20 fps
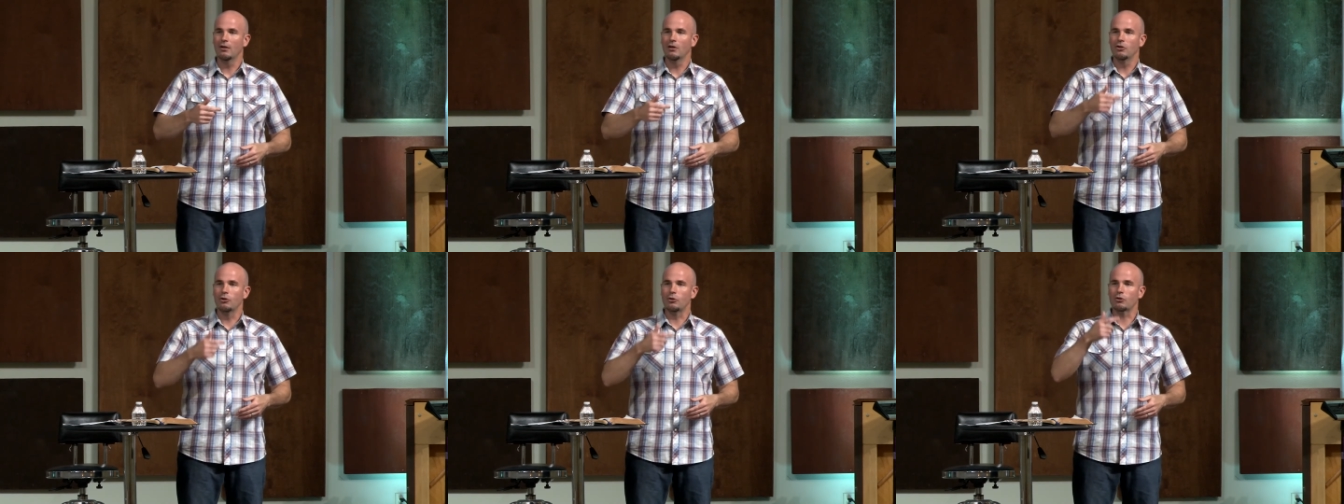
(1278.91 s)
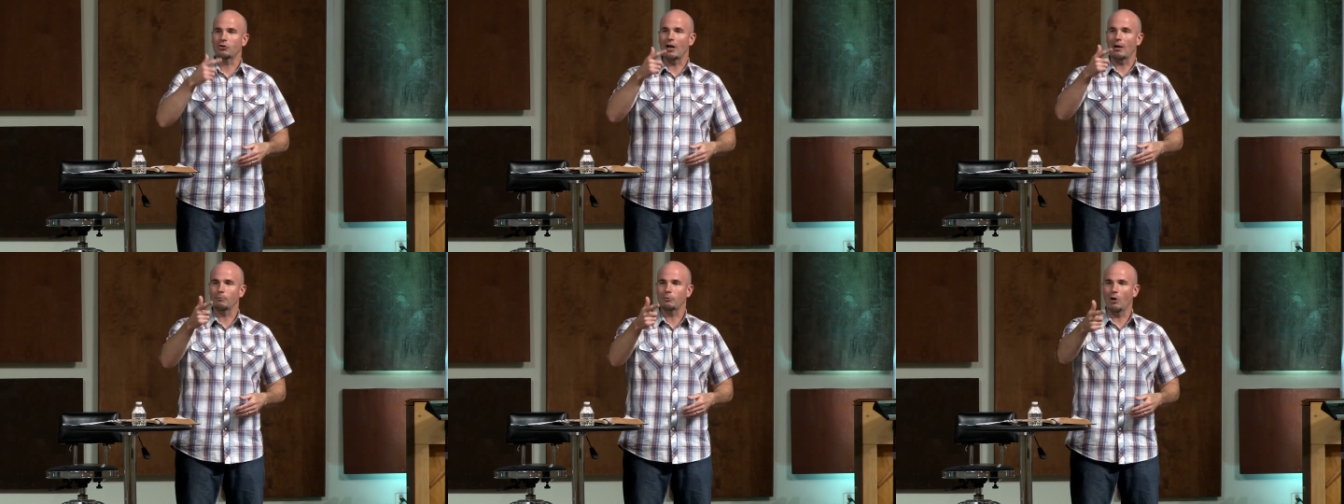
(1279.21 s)
You
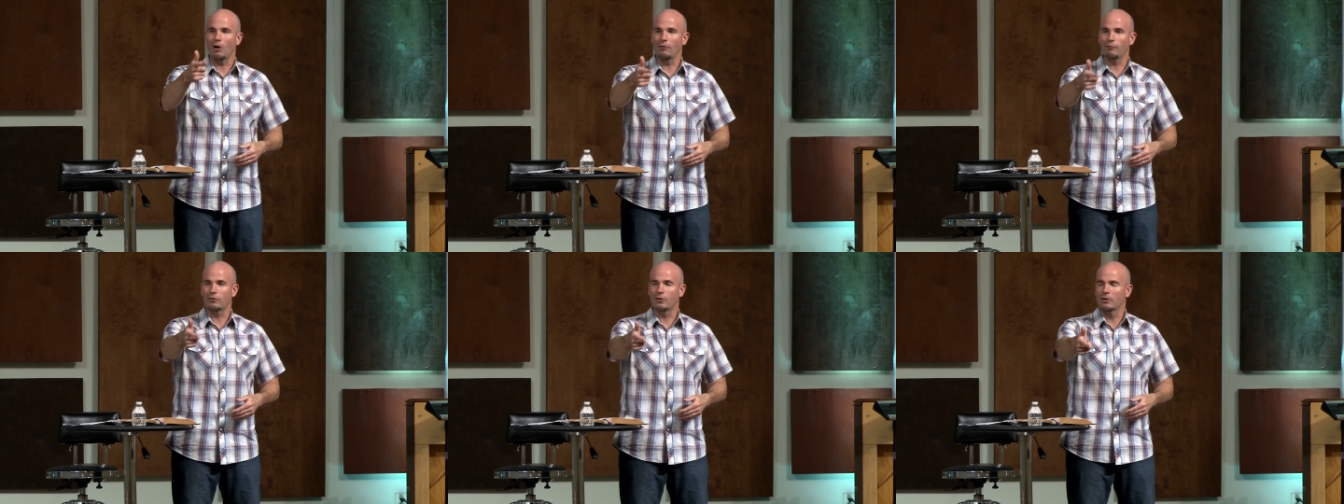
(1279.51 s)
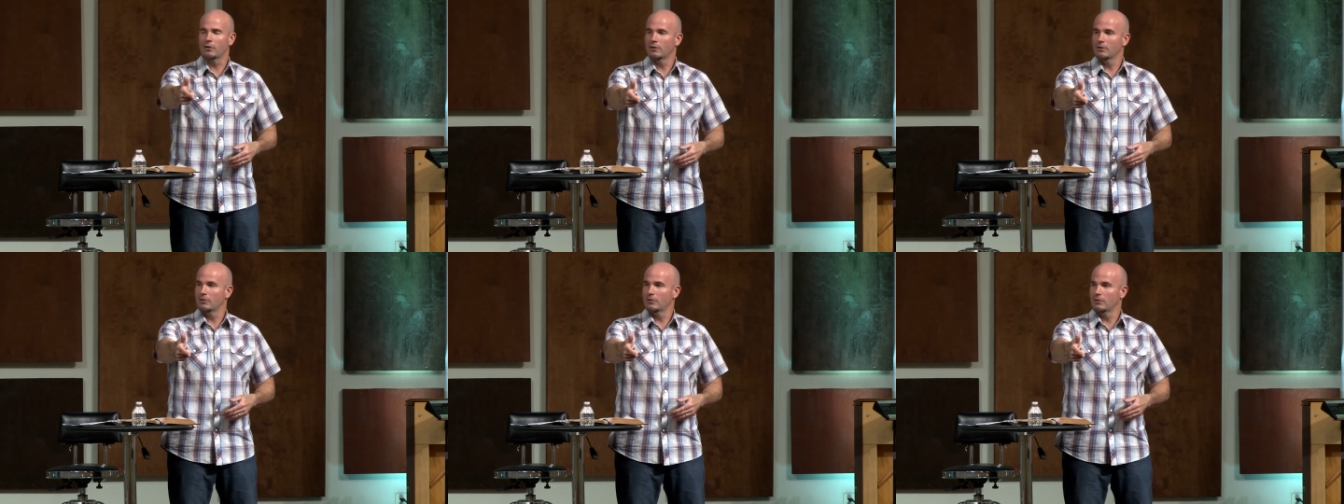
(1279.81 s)
stopped off
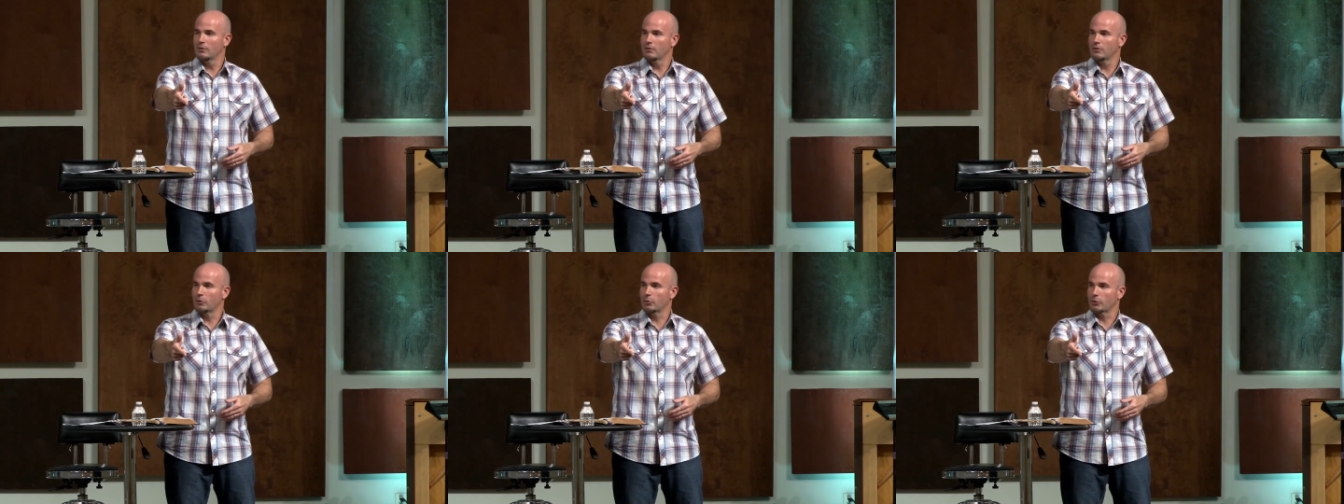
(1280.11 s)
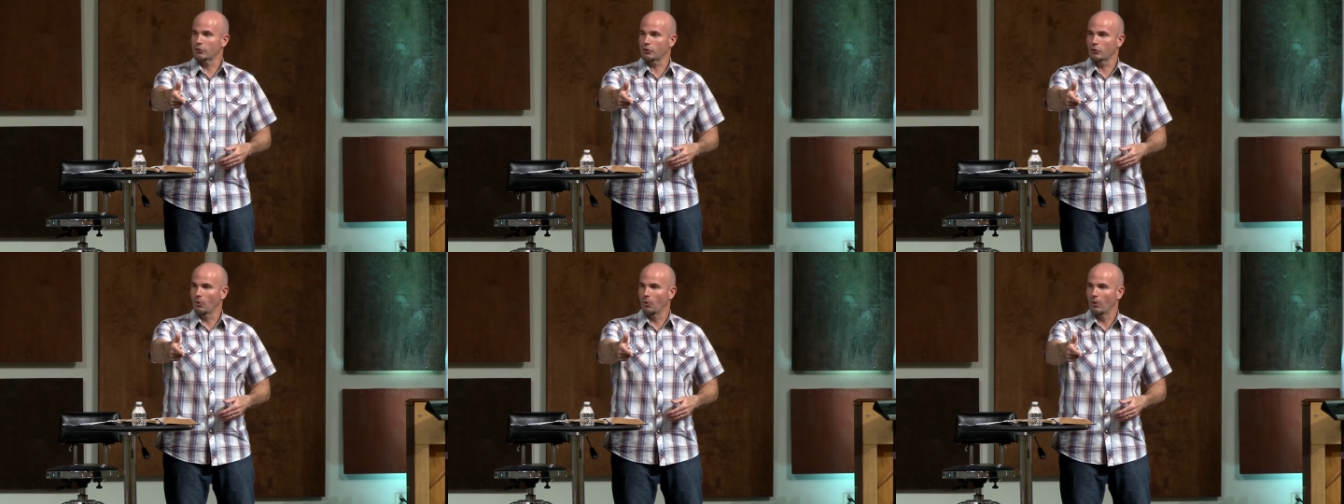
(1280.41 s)
to a
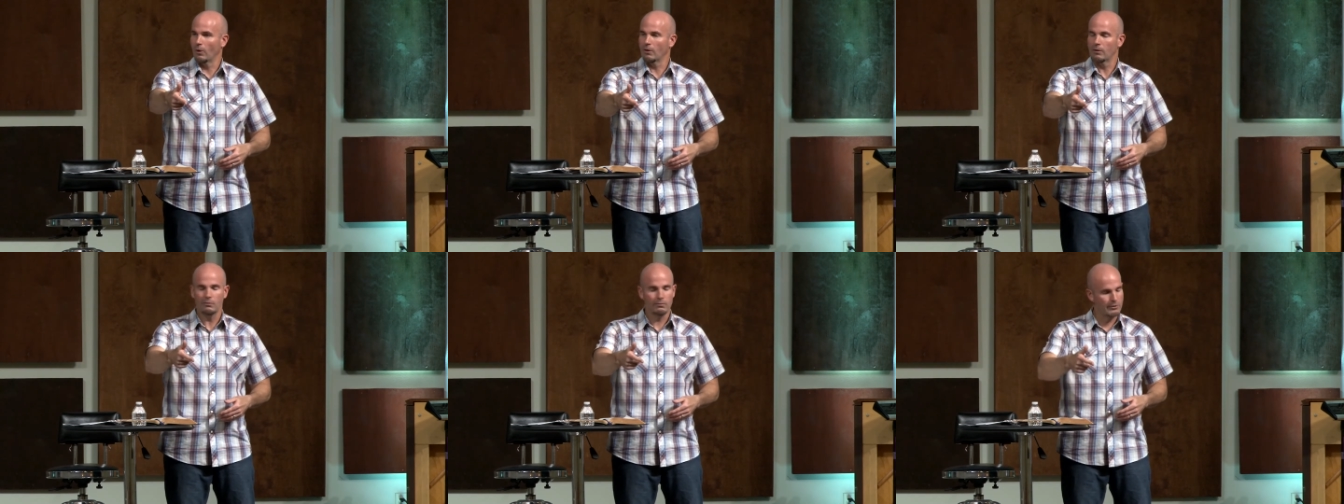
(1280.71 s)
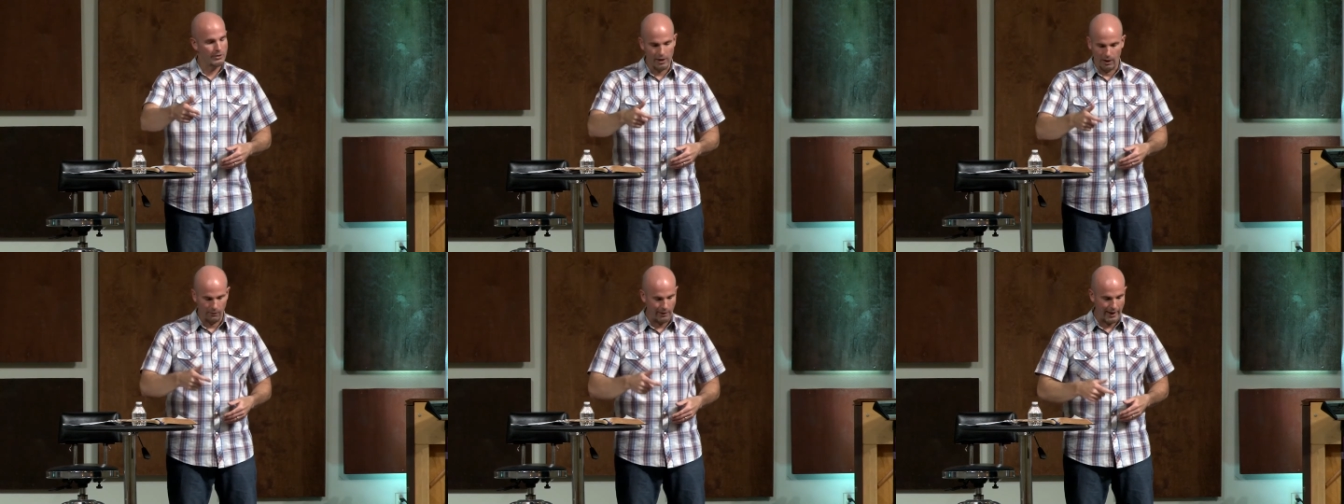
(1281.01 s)
store.
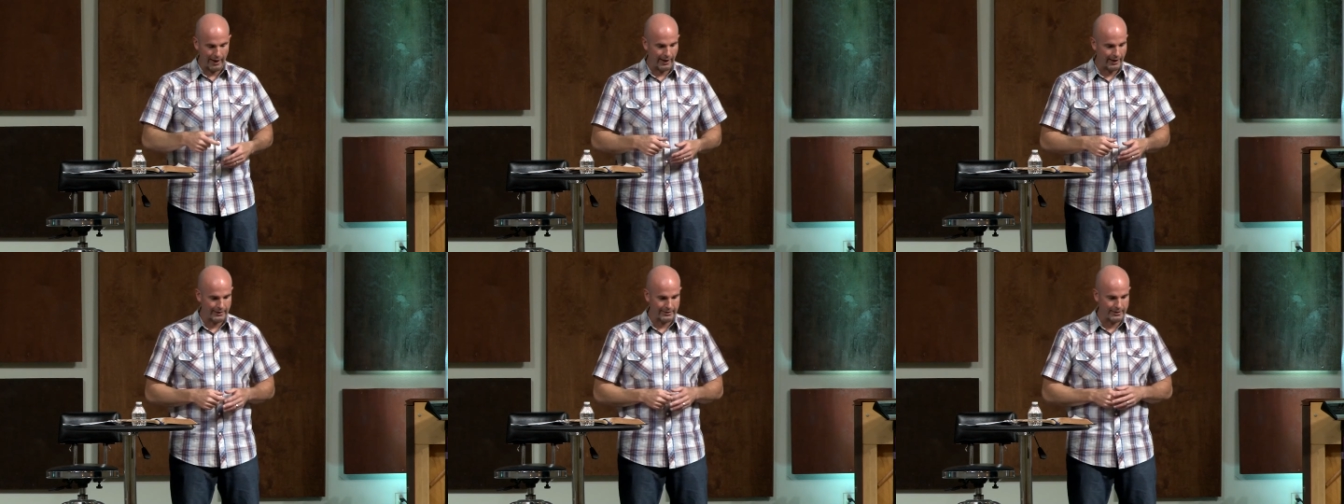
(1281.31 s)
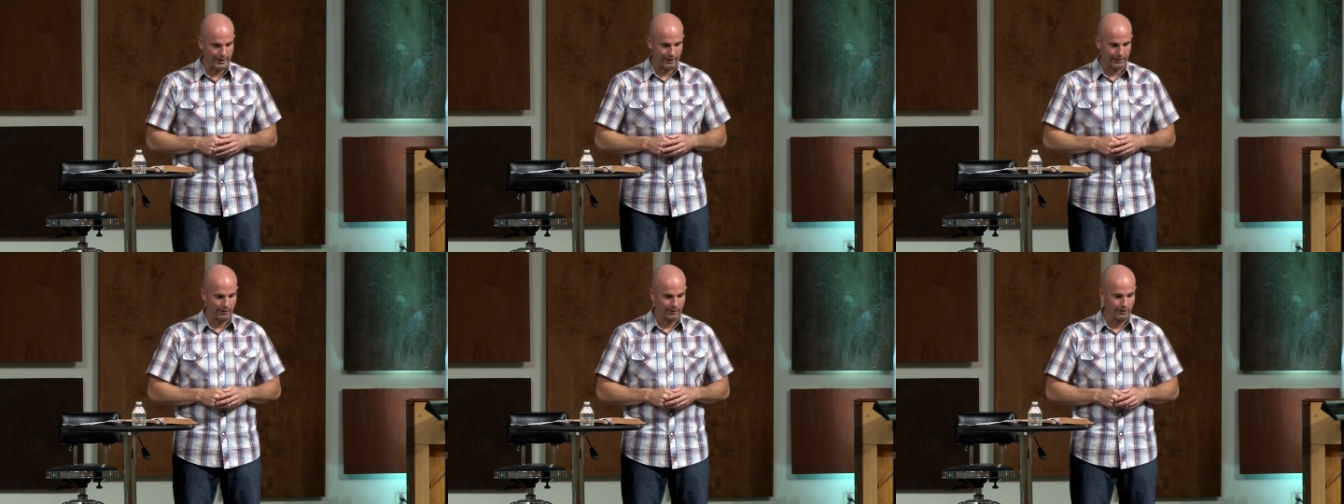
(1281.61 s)
No, I
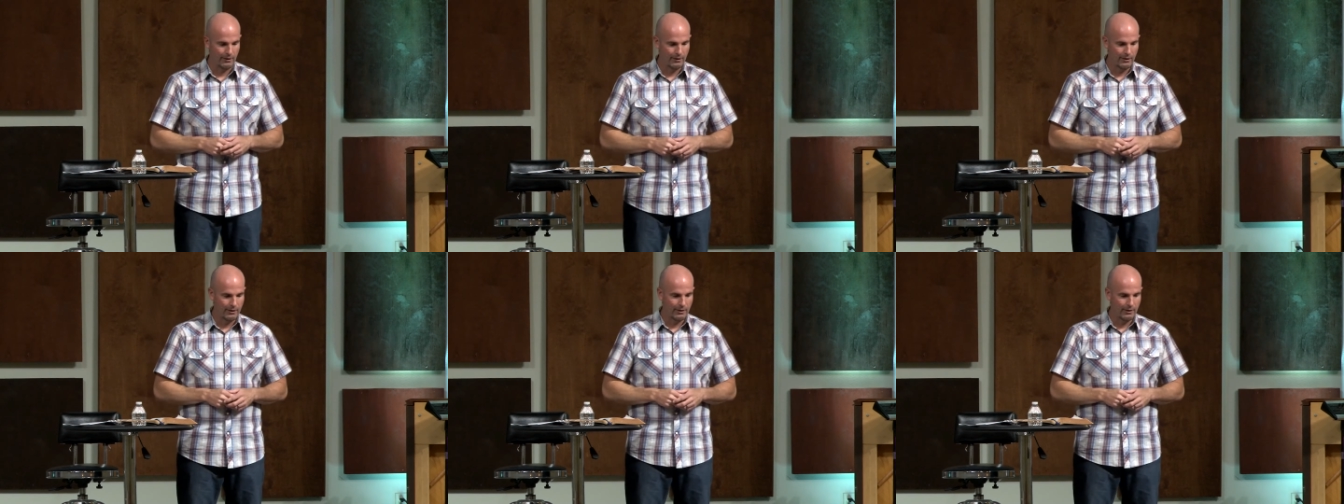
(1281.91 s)
didn't.